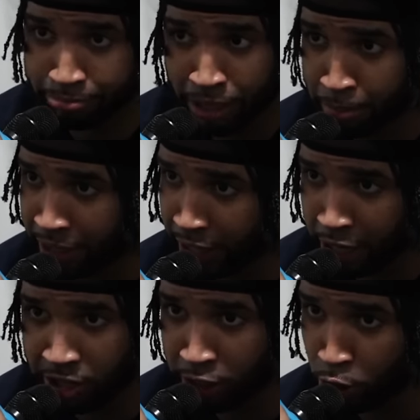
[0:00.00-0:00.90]
I mean,
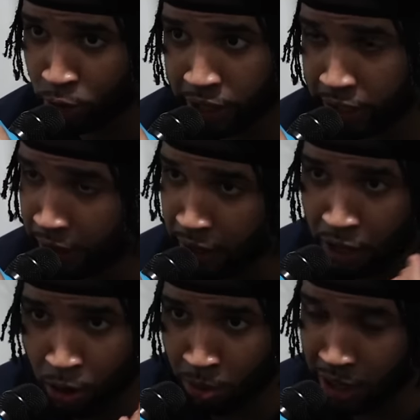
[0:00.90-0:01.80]
couldn't do it
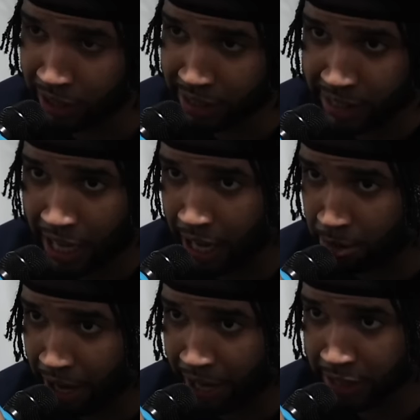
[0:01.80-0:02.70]
without this guy
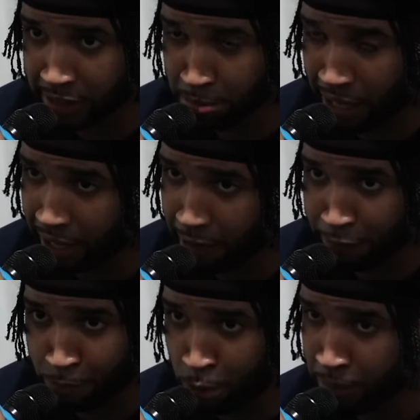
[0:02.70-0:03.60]
right here to my
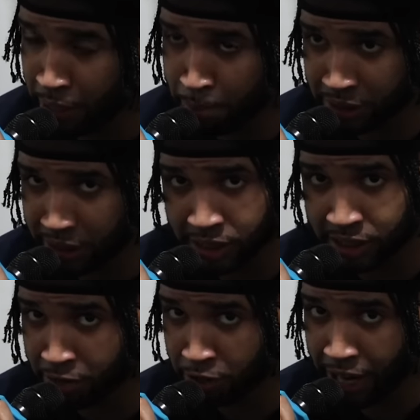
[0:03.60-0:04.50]
left, put me in the
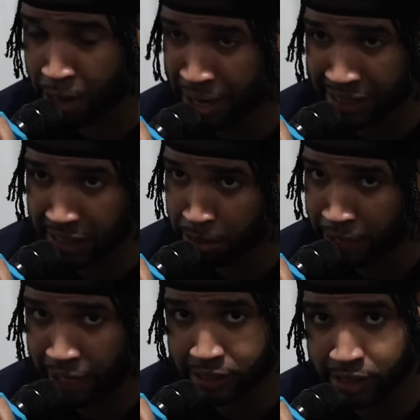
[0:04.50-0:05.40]
positions every night, my teammates.